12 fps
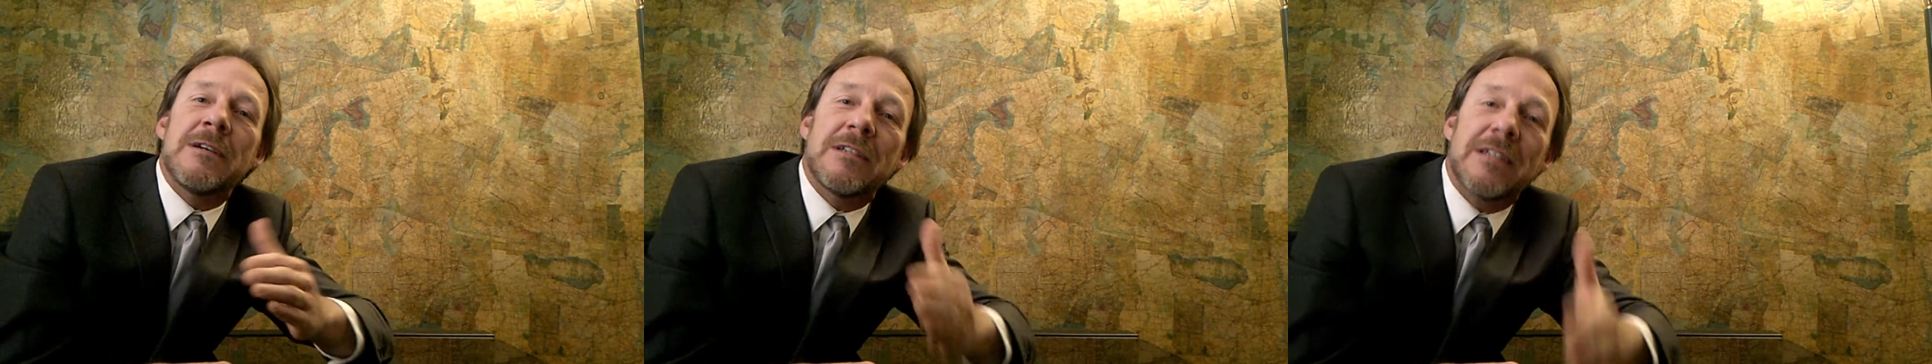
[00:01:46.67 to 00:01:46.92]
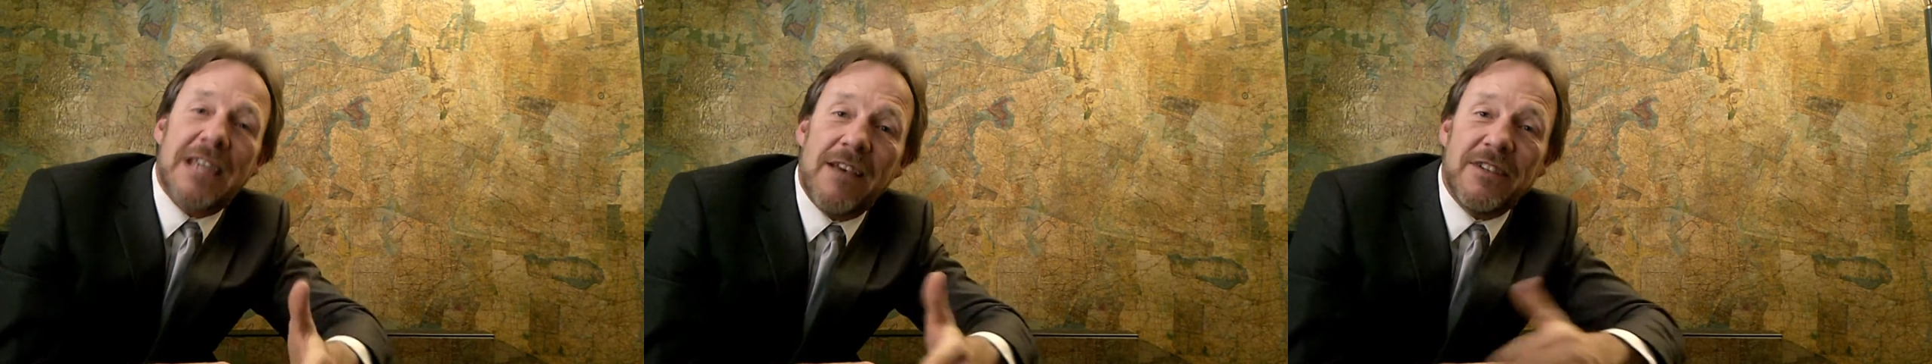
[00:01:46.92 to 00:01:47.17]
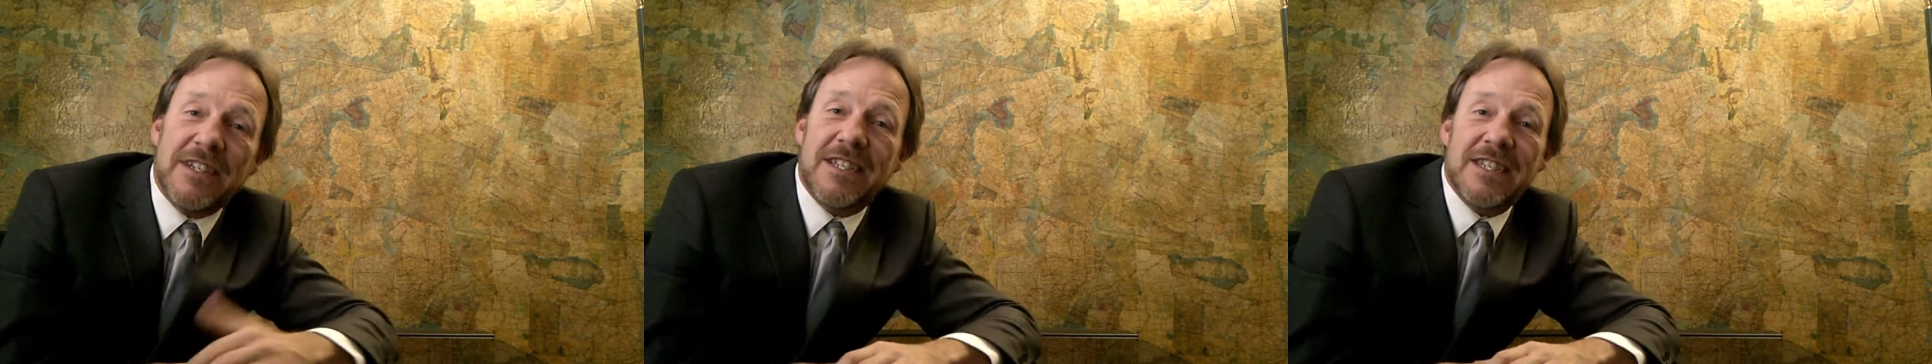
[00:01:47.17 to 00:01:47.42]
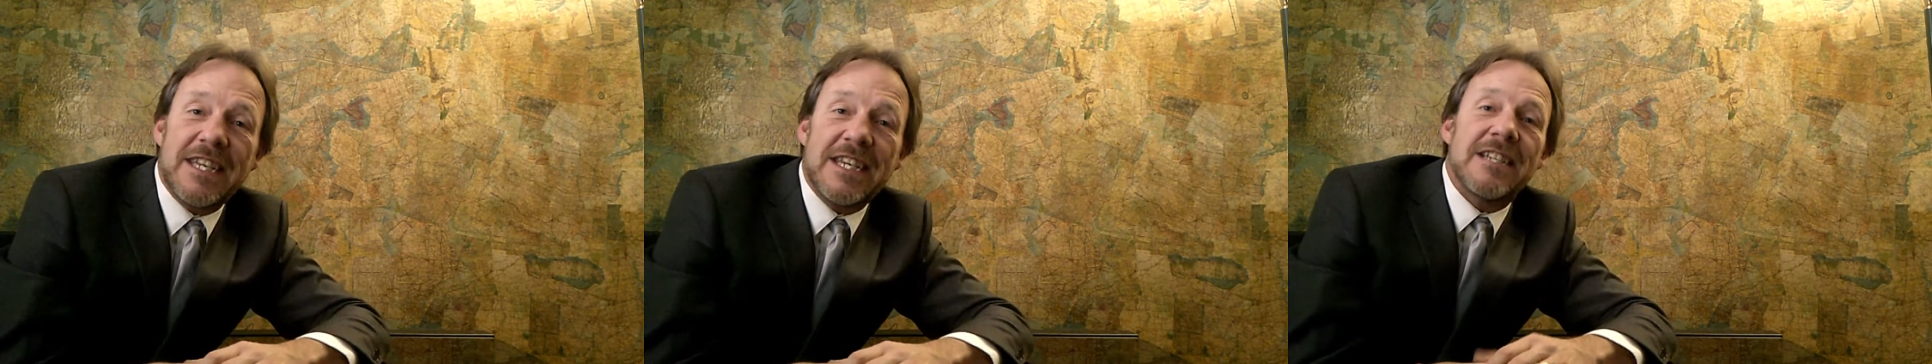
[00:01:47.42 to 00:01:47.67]
Kevin
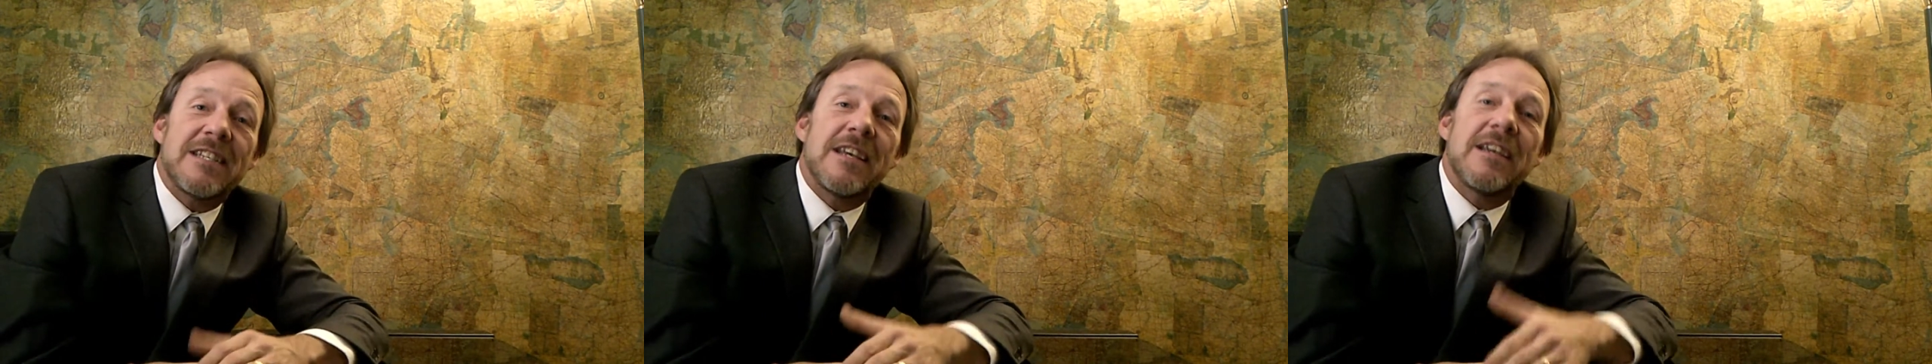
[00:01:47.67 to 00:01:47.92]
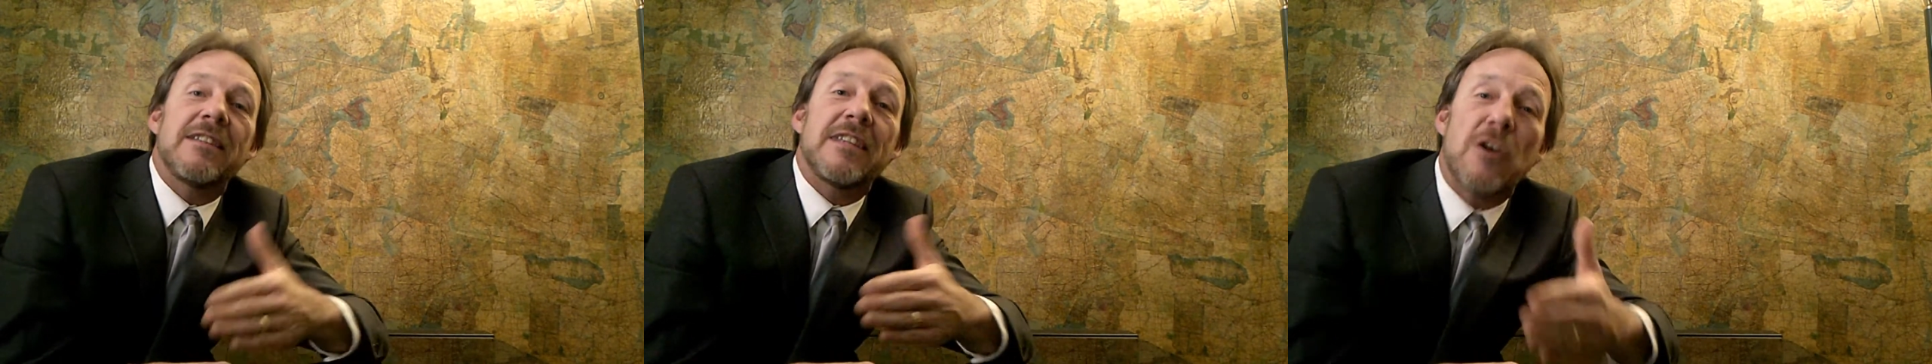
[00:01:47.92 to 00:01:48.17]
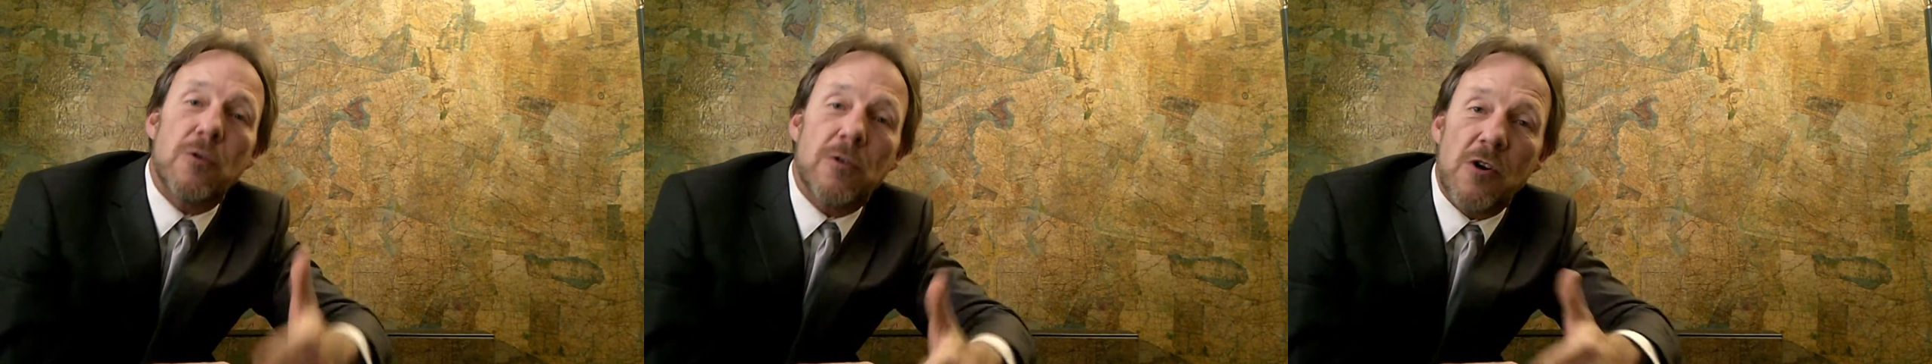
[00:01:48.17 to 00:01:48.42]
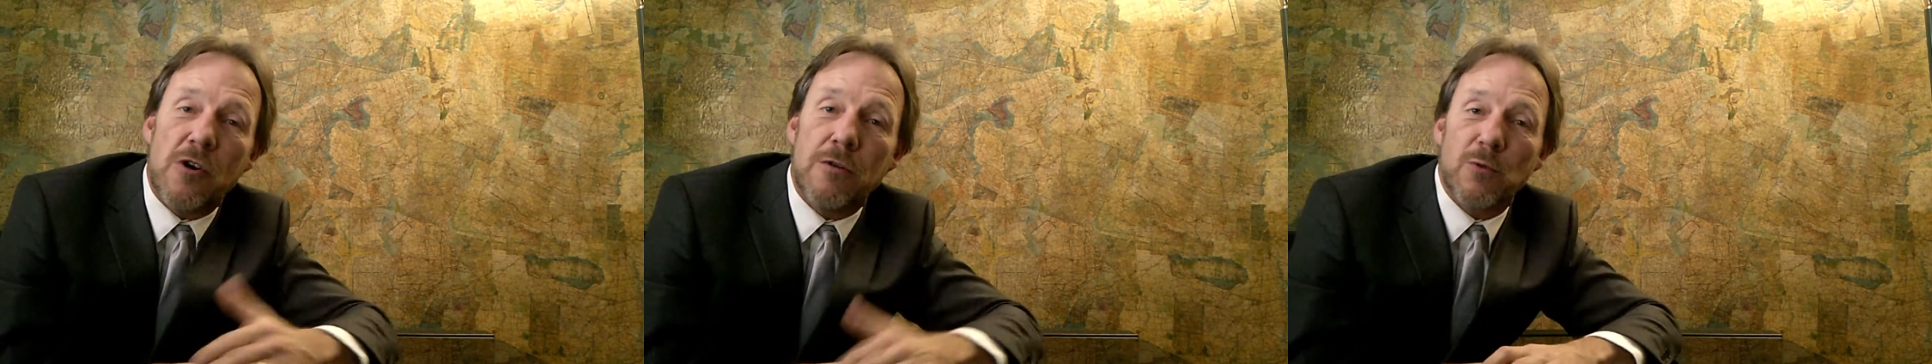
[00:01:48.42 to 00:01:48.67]
Stitt, the
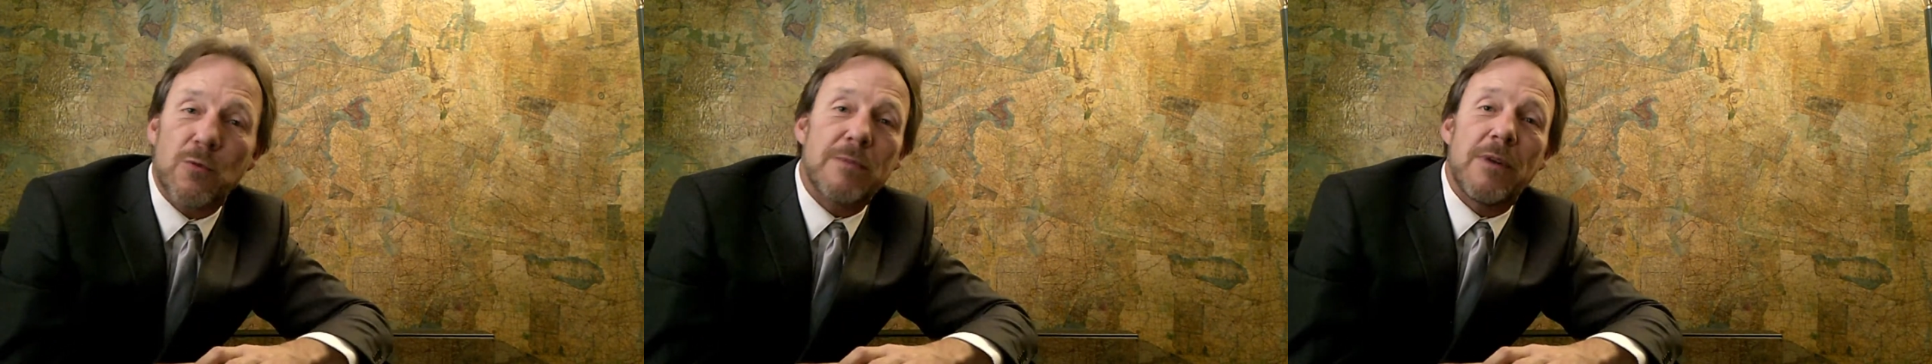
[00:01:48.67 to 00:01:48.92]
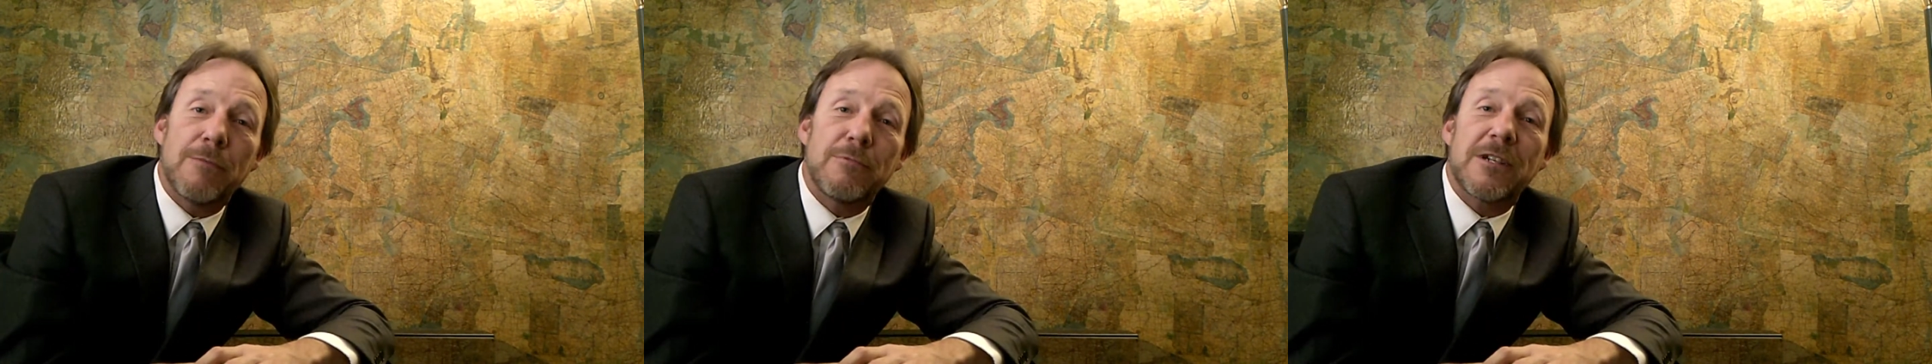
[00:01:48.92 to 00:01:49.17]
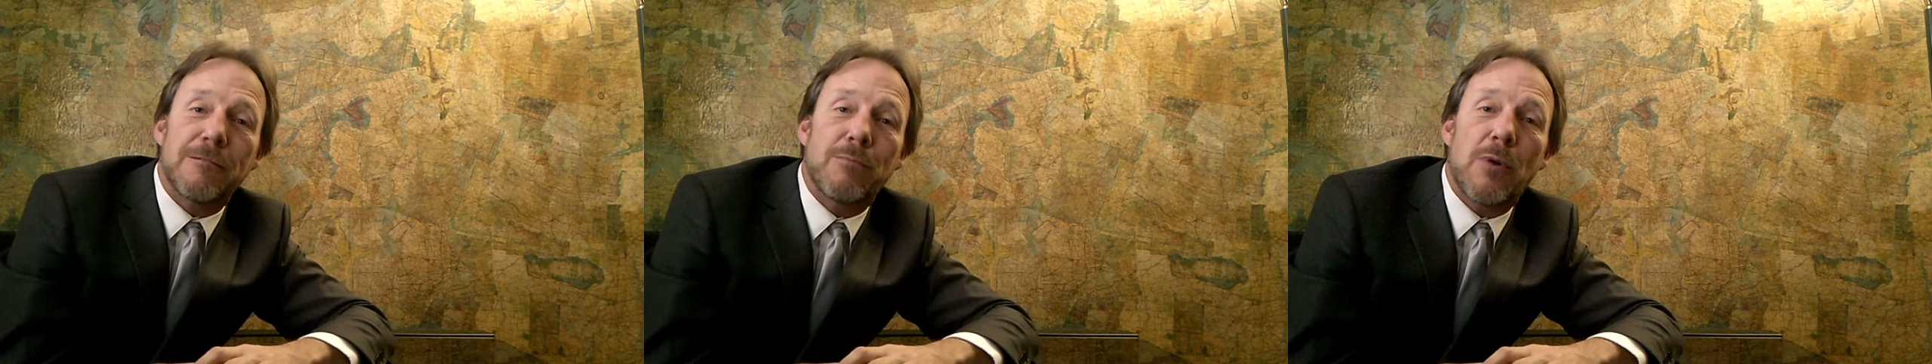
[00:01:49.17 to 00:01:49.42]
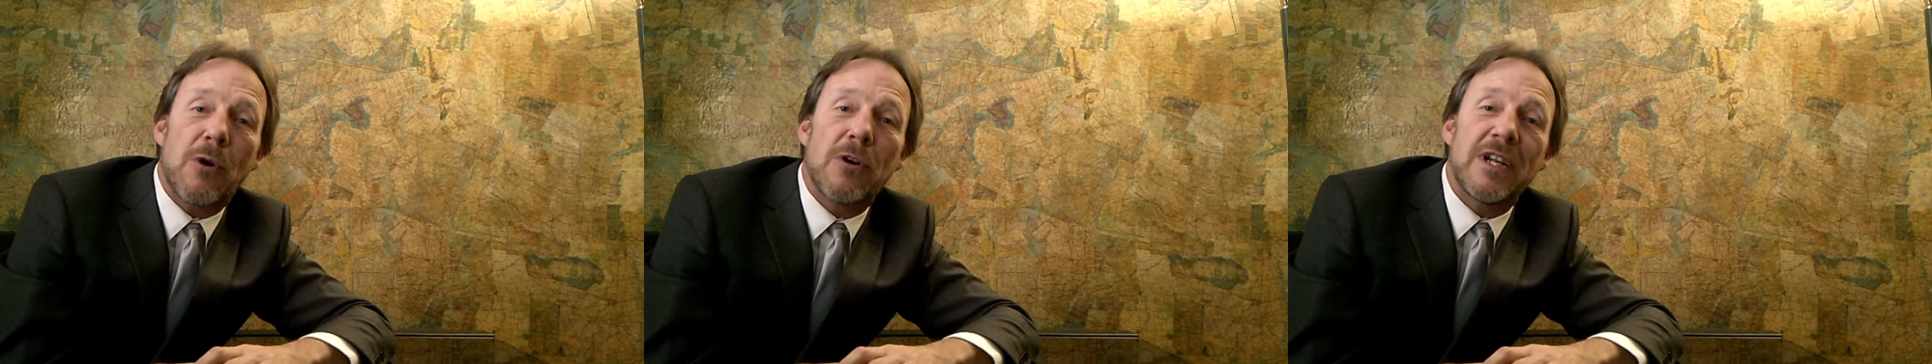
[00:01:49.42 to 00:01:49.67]
Oklahoma Republican
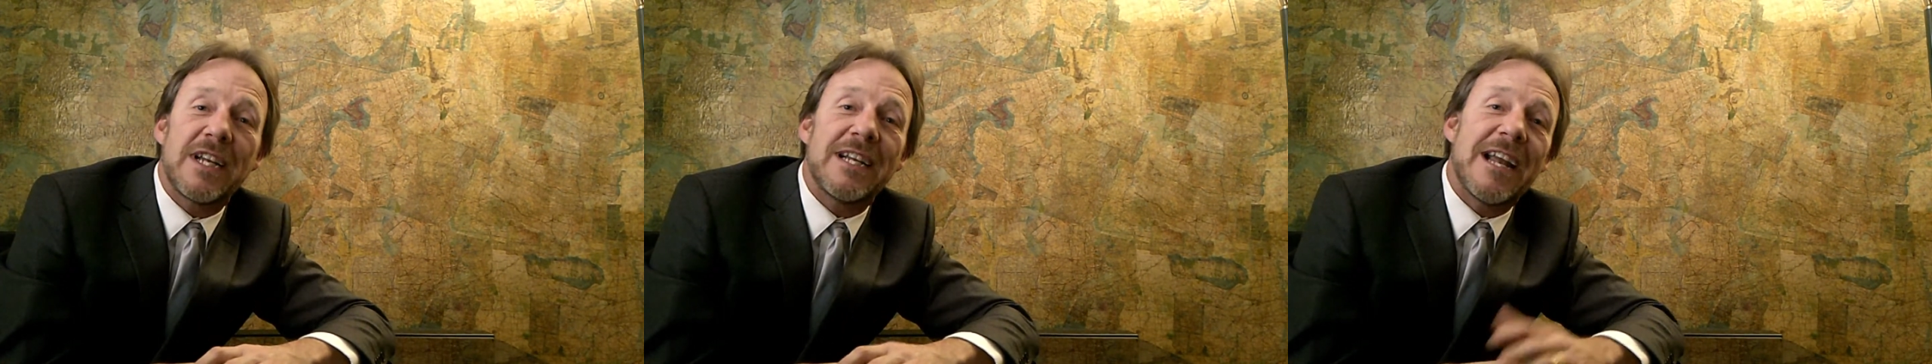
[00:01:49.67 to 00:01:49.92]
Party,